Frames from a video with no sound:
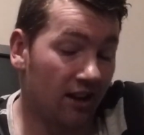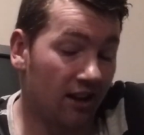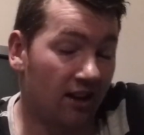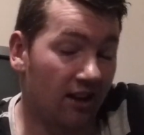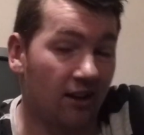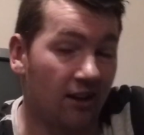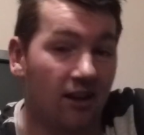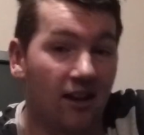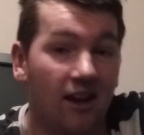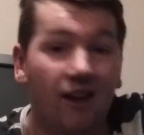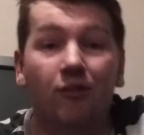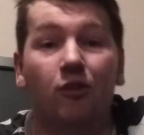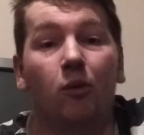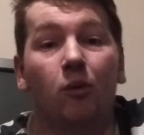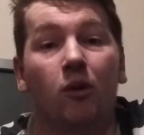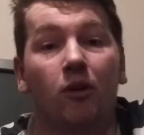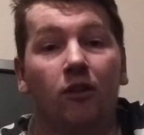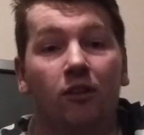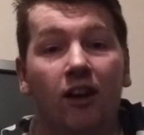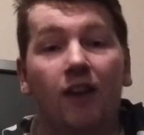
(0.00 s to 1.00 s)
and
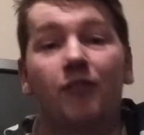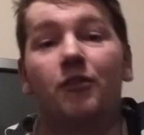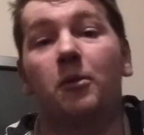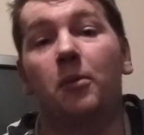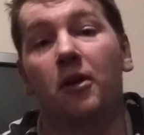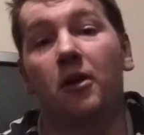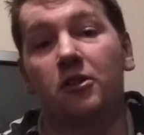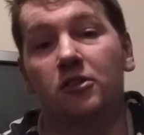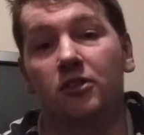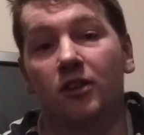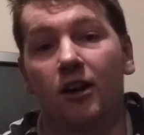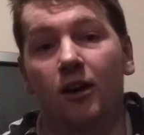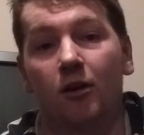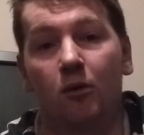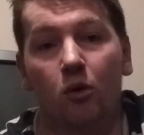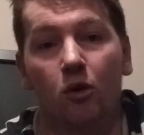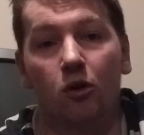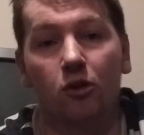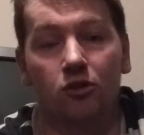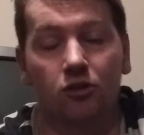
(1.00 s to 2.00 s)
every
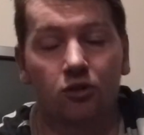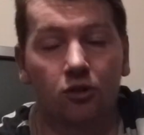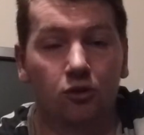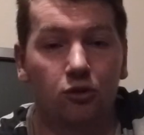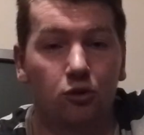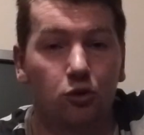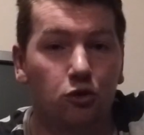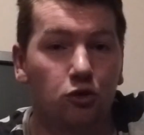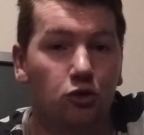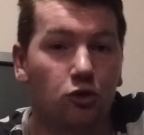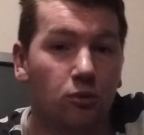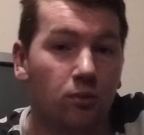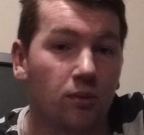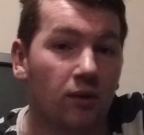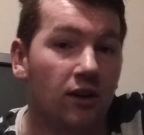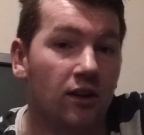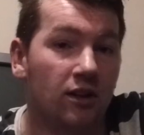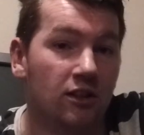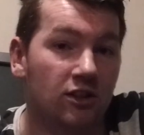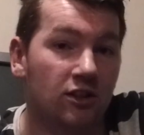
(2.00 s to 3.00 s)
person I watch on
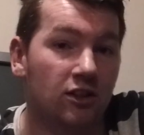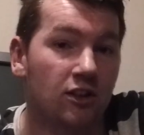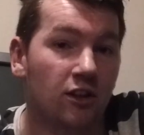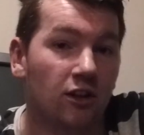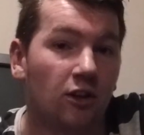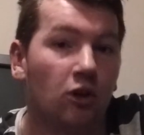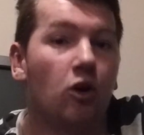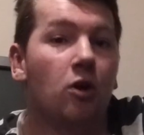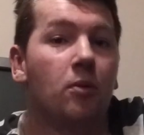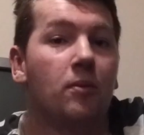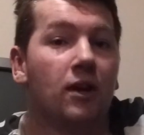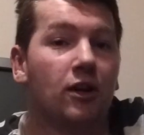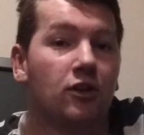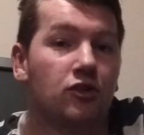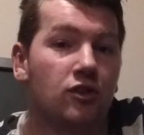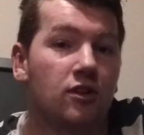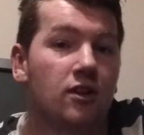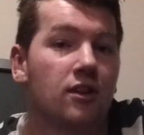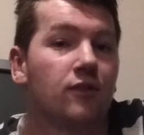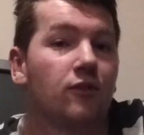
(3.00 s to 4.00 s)
YouTube is either
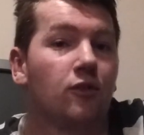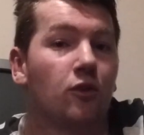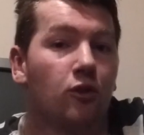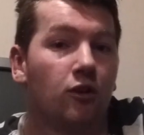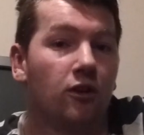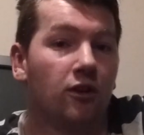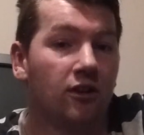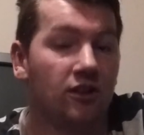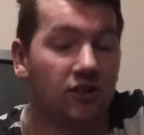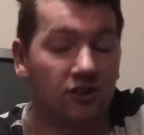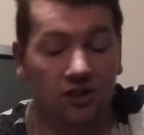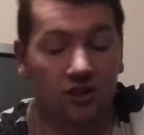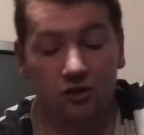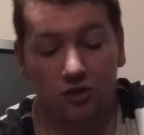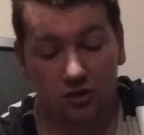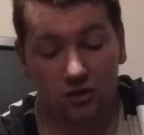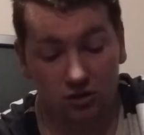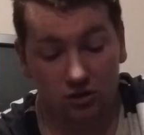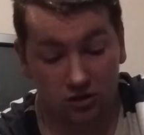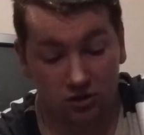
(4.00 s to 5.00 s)
got a Mega Drive
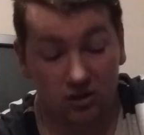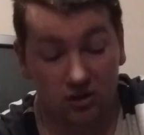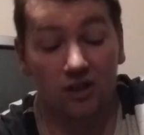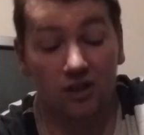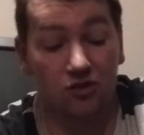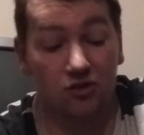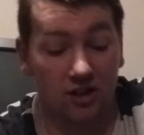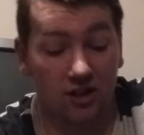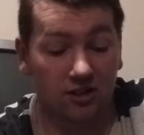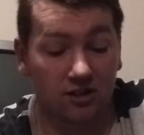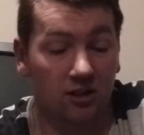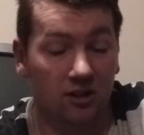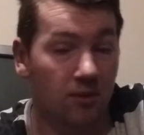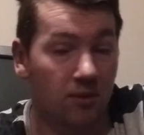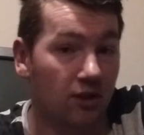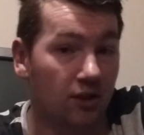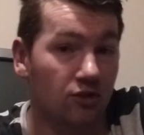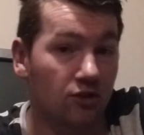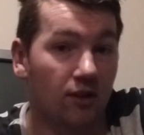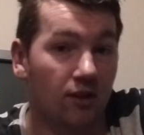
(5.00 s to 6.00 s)
or is
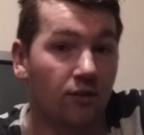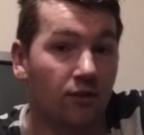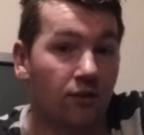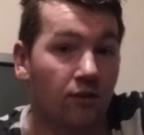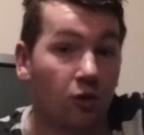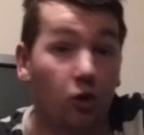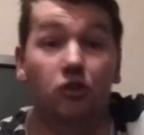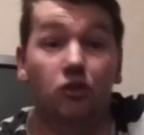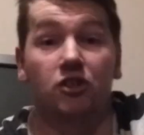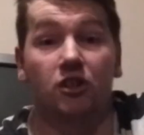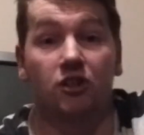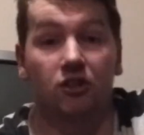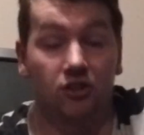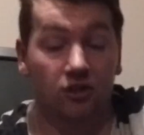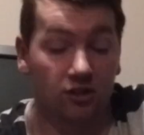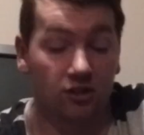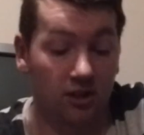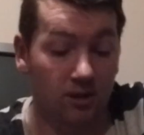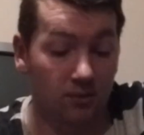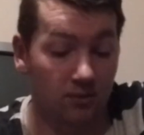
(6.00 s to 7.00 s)
interested in Mega Drive
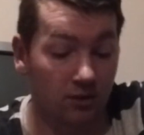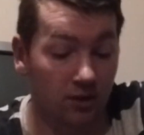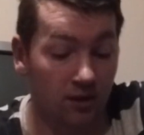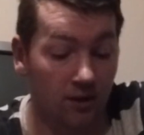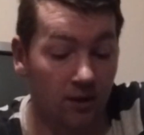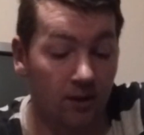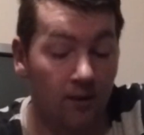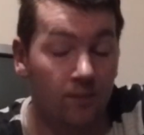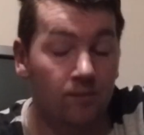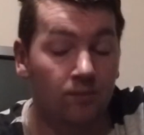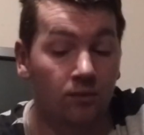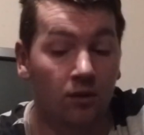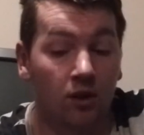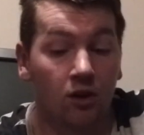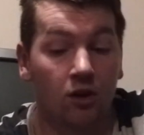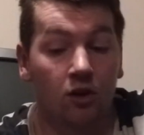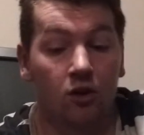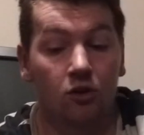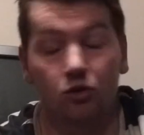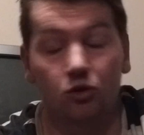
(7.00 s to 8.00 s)
or Genesis games.
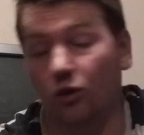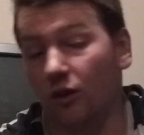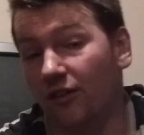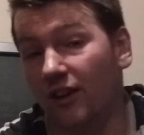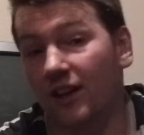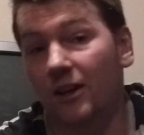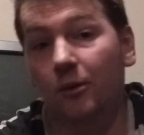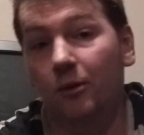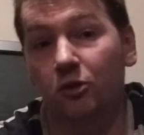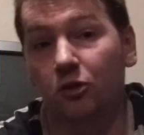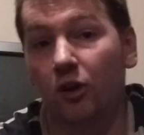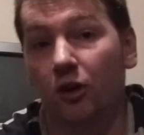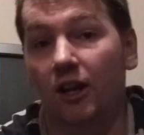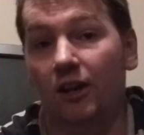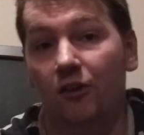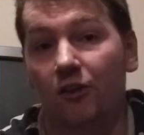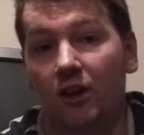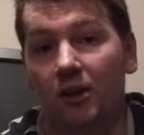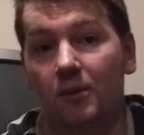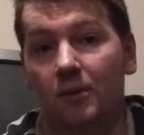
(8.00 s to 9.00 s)
So if
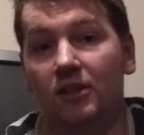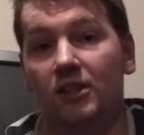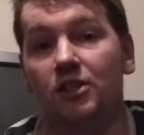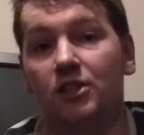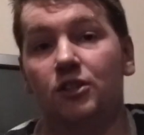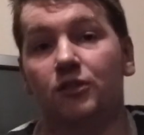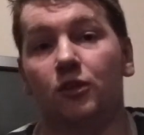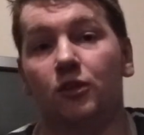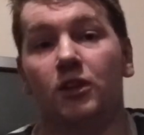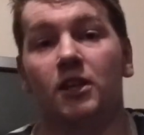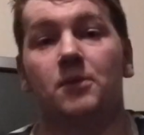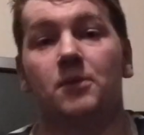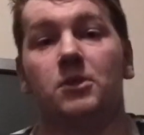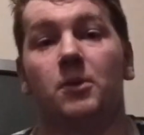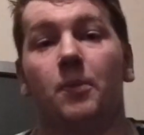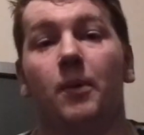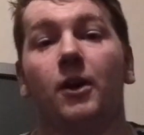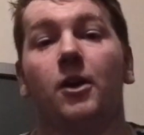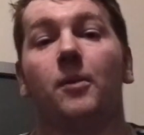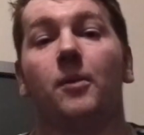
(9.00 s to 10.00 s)
anyone's got any recommendations
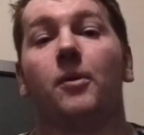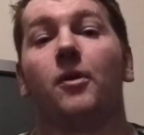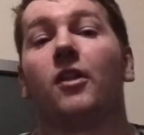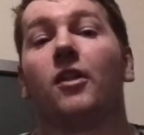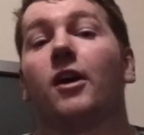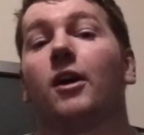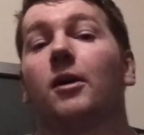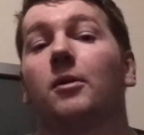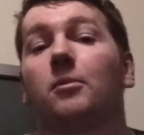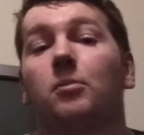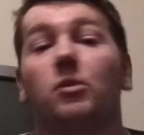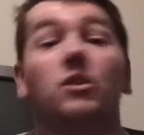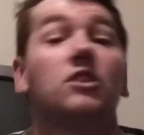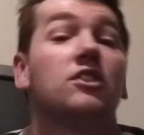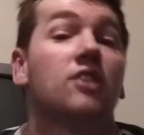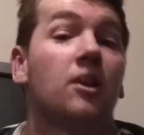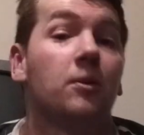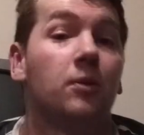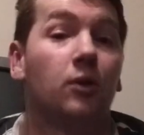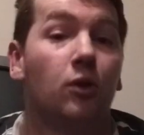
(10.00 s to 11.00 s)
for games to pick up of
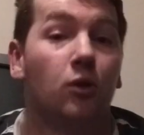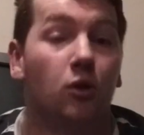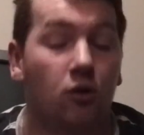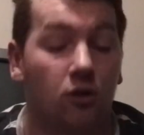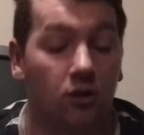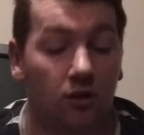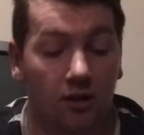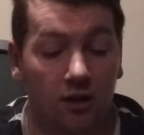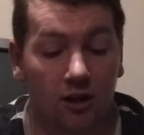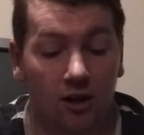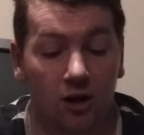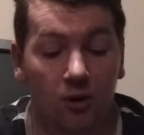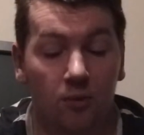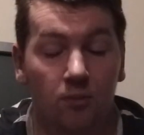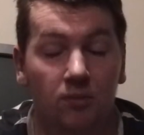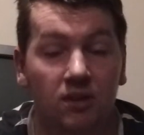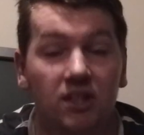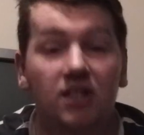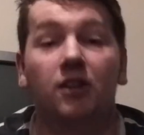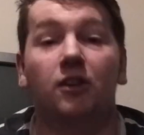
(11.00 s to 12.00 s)
that, please let me know.
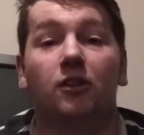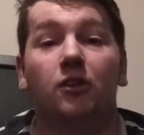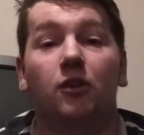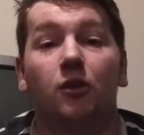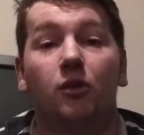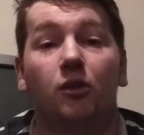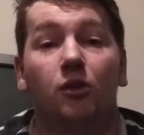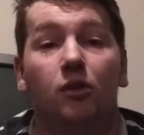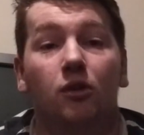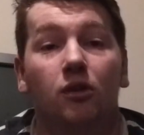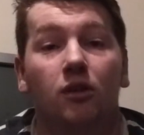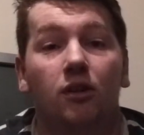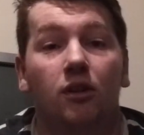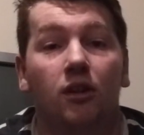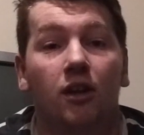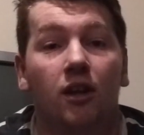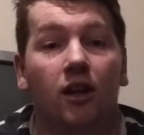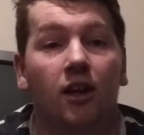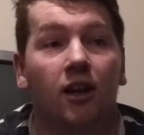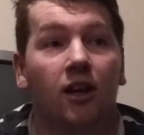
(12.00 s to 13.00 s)
I'm eager to
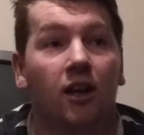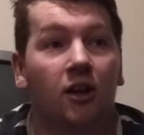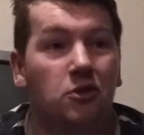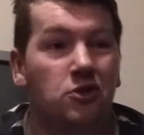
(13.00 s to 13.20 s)
know,